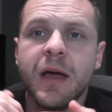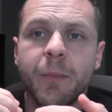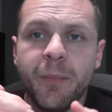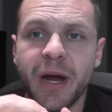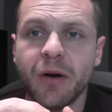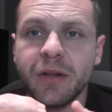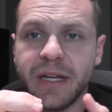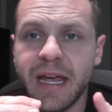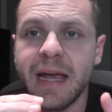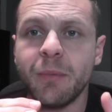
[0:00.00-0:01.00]
barely
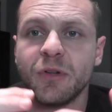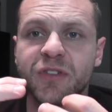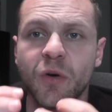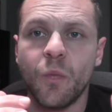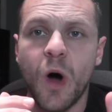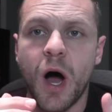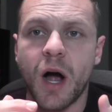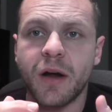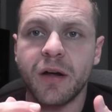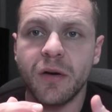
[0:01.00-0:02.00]
able to
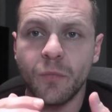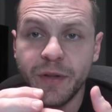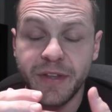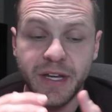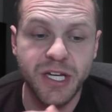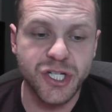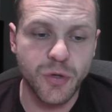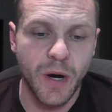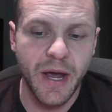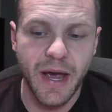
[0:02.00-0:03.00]
walk with the
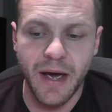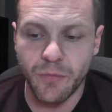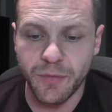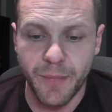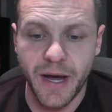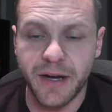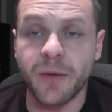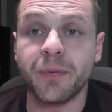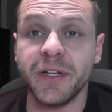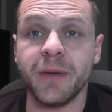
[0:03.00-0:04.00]
issue I had with my
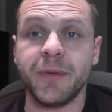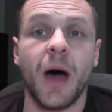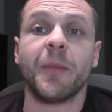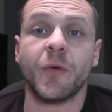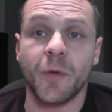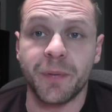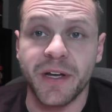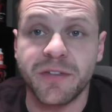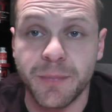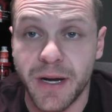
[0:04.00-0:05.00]
complete abdominal
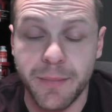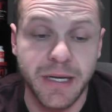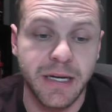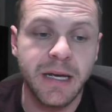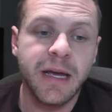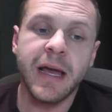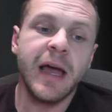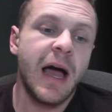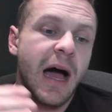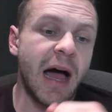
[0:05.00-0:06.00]
replacement. I mean,
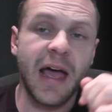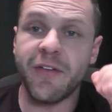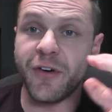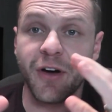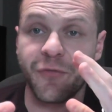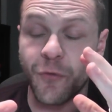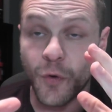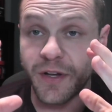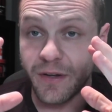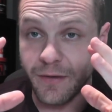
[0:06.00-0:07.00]
I have a uh,
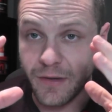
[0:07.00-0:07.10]
40